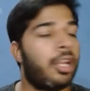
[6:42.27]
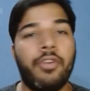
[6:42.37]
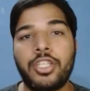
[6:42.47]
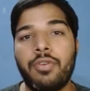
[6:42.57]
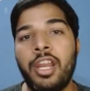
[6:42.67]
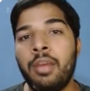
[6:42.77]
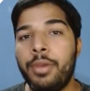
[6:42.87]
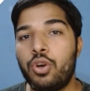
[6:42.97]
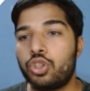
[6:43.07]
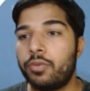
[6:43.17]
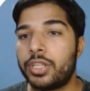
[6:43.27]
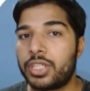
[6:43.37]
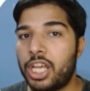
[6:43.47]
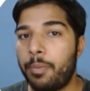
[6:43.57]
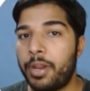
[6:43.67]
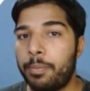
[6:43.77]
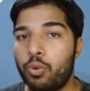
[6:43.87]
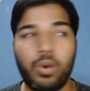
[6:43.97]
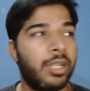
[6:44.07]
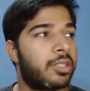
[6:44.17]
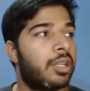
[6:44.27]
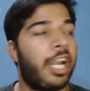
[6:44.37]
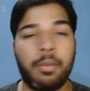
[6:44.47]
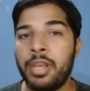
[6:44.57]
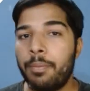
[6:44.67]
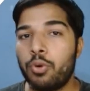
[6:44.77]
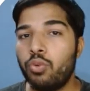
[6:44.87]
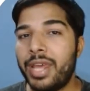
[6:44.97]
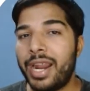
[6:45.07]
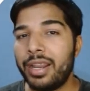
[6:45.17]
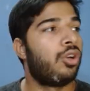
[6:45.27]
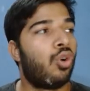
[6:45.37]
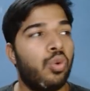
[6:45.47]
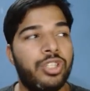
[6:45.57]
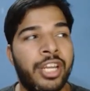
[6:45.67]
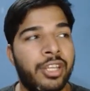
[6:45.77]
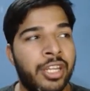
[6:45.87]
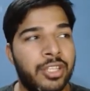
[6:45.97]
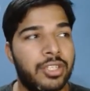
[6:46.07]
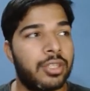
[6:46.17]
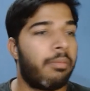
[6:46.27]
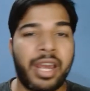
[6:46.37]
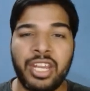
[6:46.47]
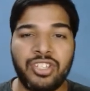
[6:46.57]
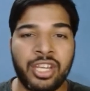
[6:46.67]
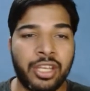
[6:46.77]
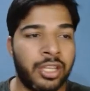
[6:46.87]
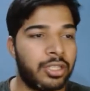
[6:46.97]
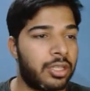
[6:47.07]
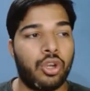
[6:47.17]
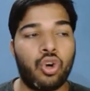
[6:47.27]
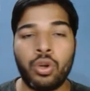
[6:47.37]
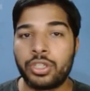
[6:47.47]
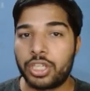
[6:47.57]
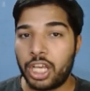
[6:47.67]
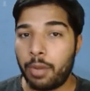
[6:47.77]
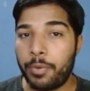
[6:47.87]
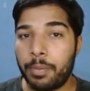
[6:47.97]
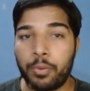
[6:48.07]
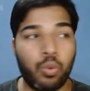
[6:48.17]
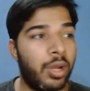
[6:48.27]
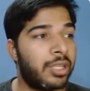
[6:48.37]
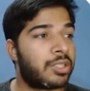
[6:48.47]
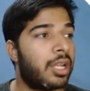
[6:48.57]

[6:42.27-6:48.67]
Now it's failing because of the script approvals. Let me approve that. Go to Jenkins, manage Jenkins, go on script approvals,